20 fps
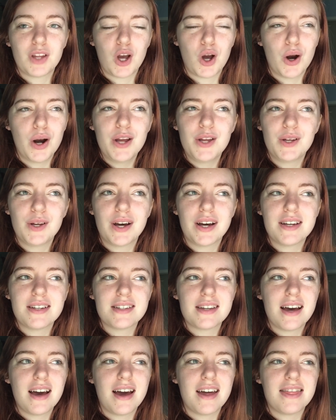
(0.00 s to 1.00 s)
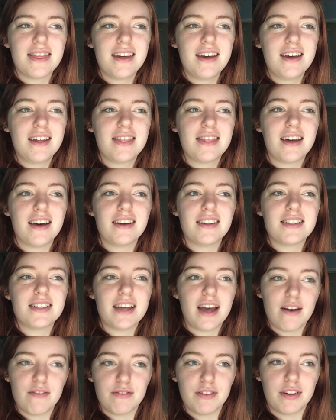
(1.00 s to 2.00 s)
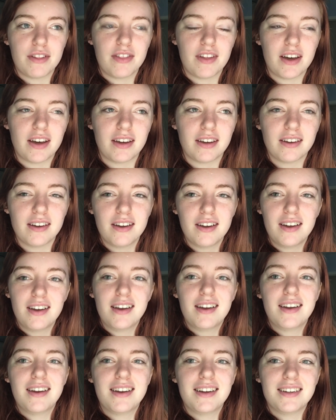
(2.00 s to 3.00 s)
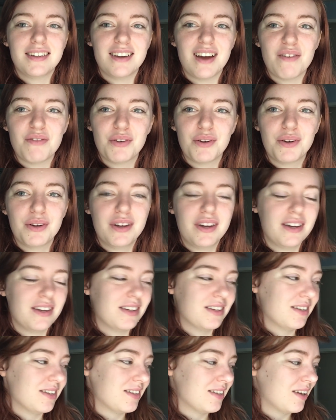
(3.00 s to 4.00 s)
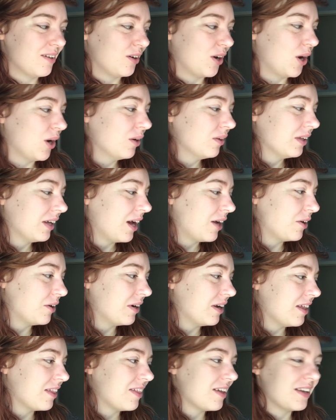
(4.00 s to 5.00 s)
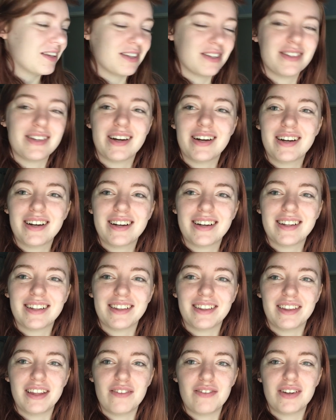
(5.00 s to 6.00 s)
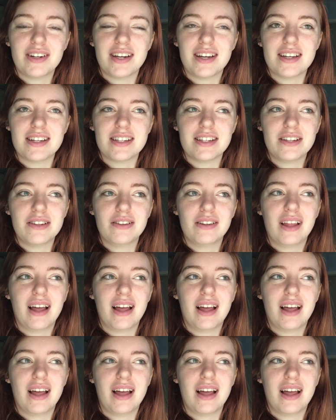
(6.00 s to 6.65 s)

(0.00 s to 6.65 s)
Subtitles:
Alright you guys, I think that's everything. Neville is currently underneath his dirt, living his little